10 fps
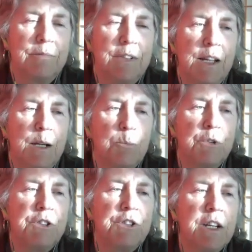and
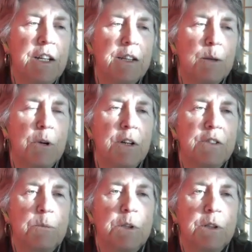appreciating the
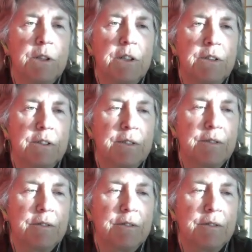possibilities.